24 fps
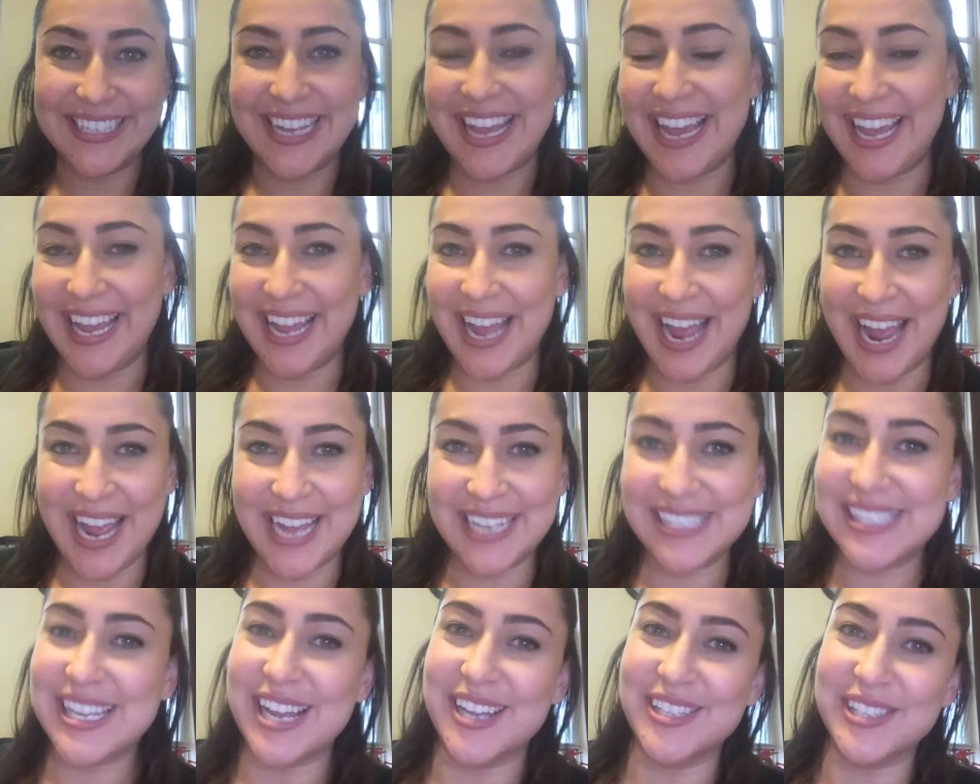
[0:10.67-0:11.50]
Hey
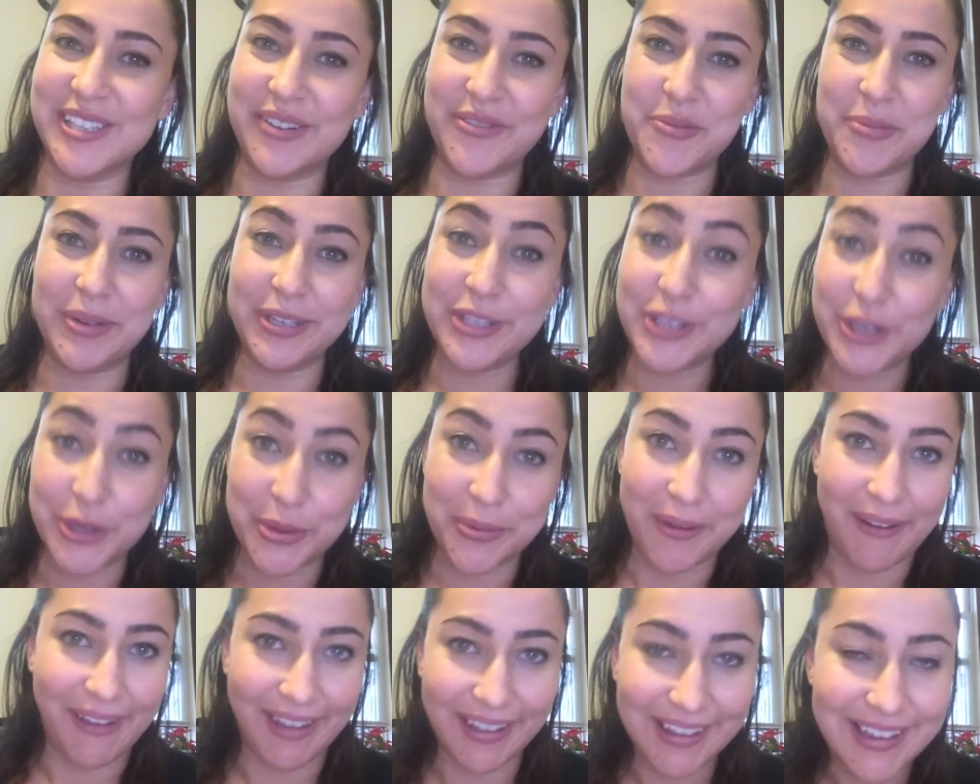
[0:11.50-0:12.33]
guys, how's everyone
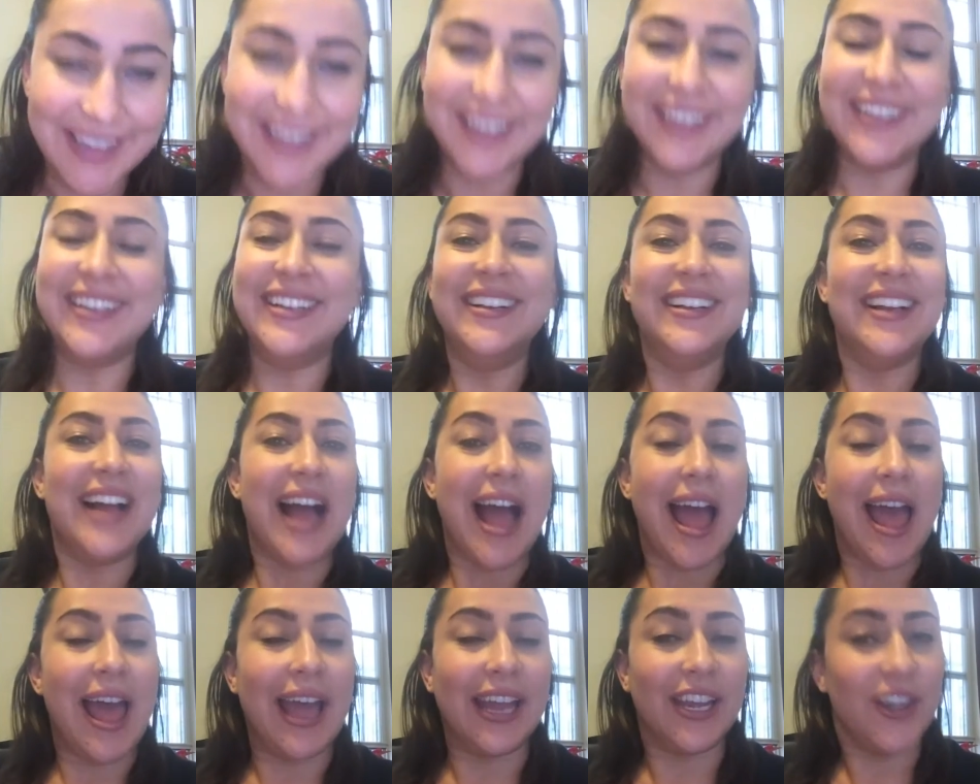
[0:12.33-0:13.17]
doing?
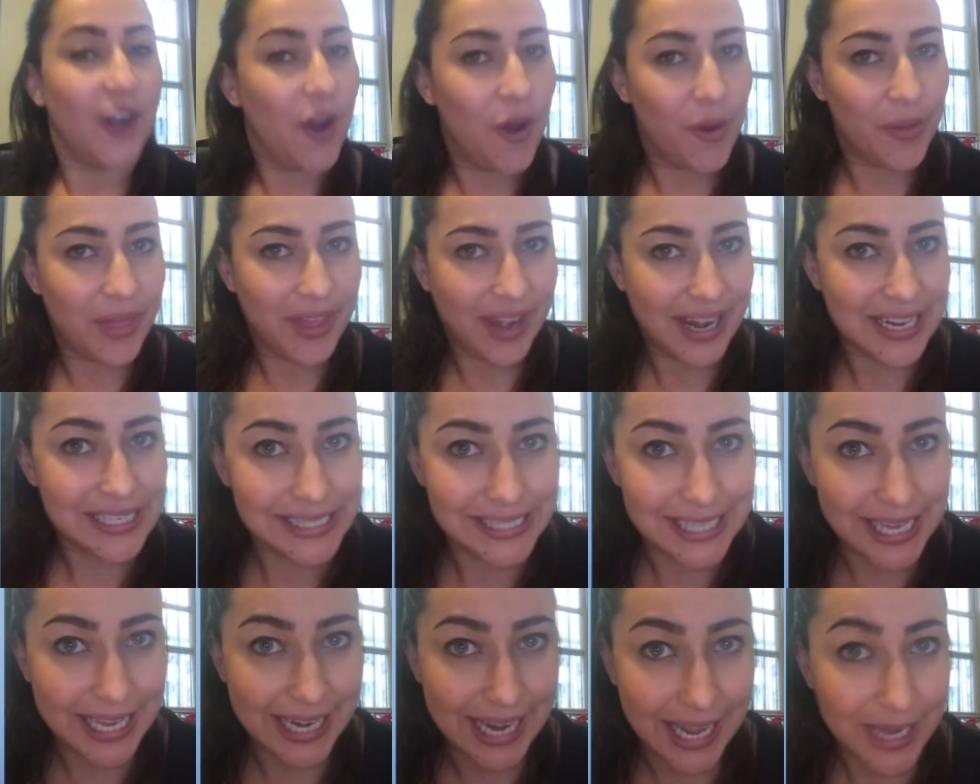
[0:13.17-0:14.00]
I know that I
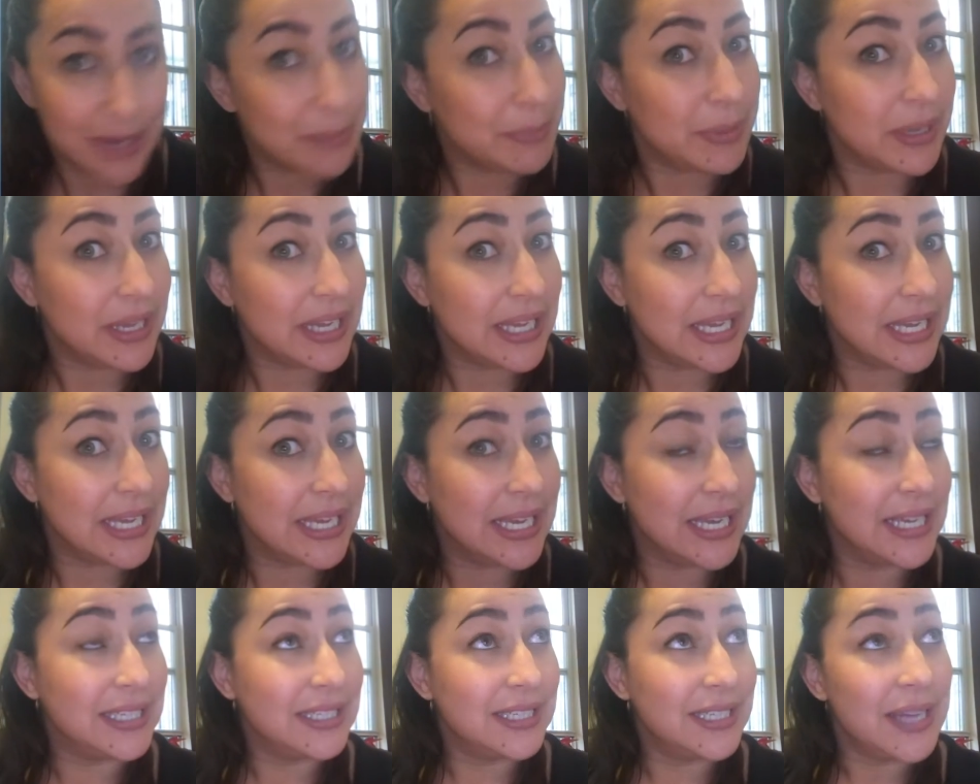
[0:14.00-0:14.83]
said I'd
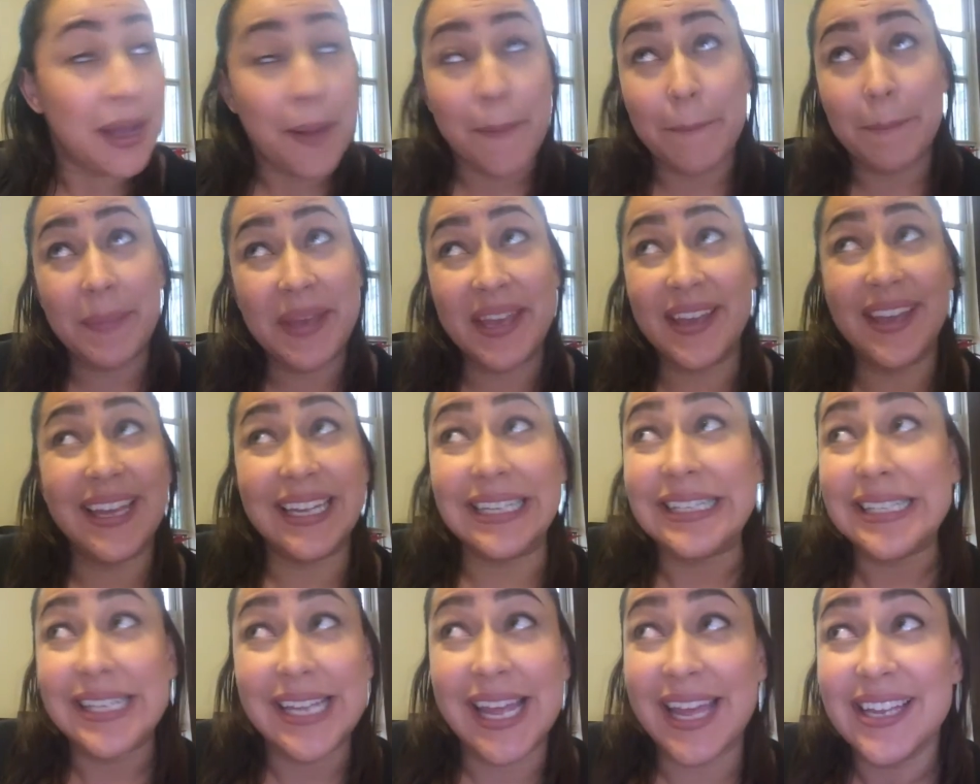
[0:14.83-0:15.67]
be
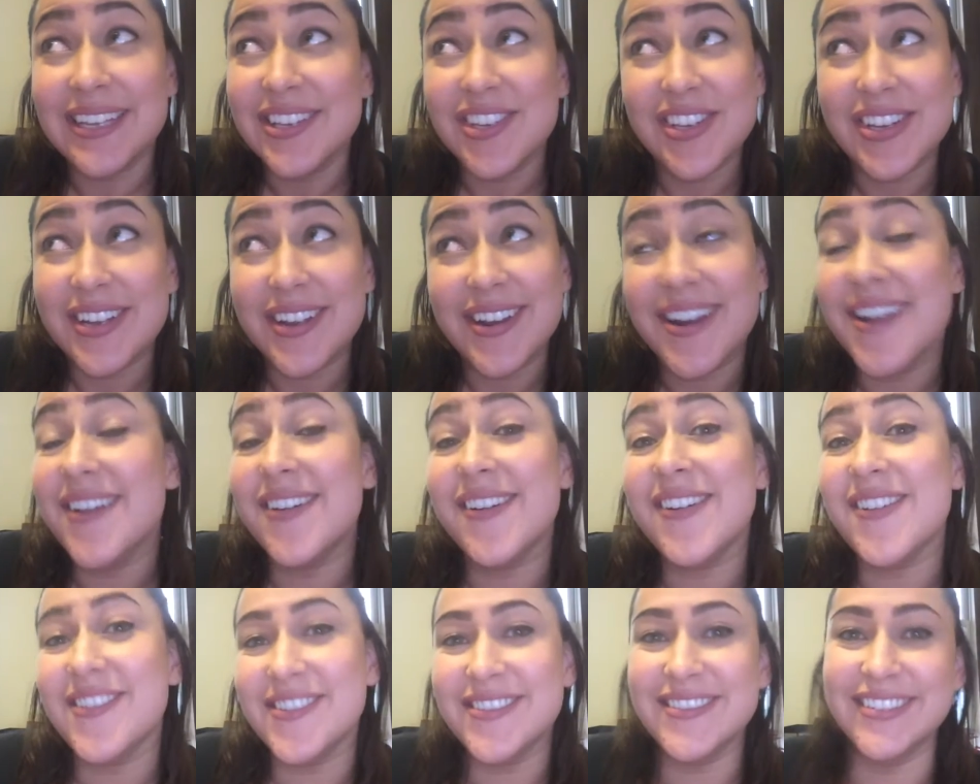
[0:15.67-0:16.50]

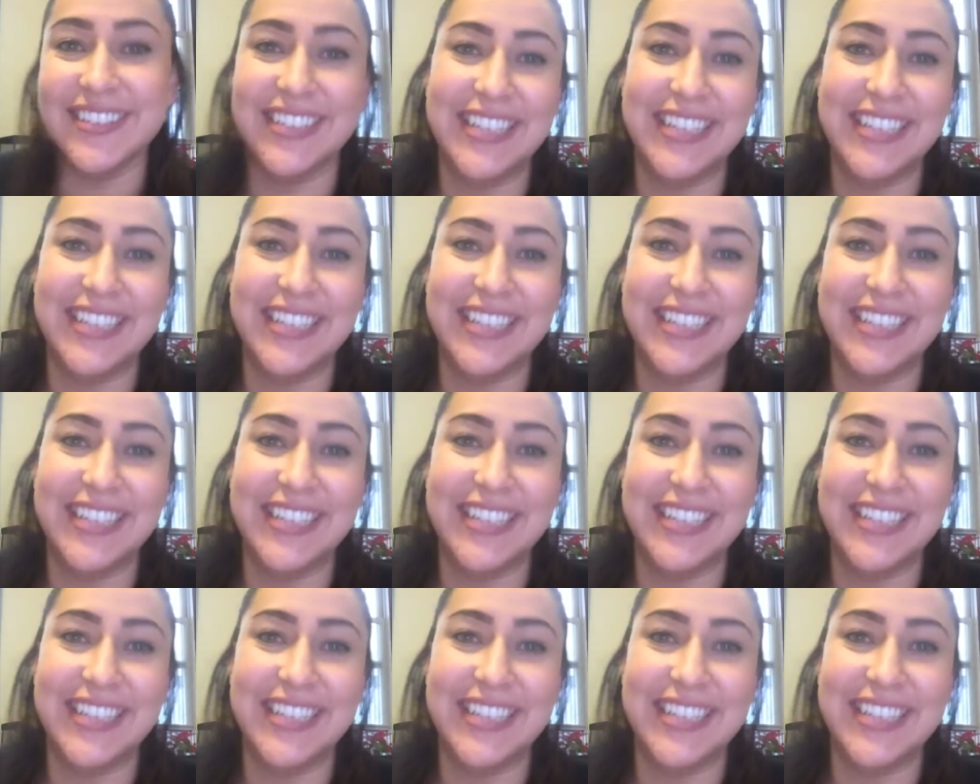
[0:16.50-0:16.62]
intentional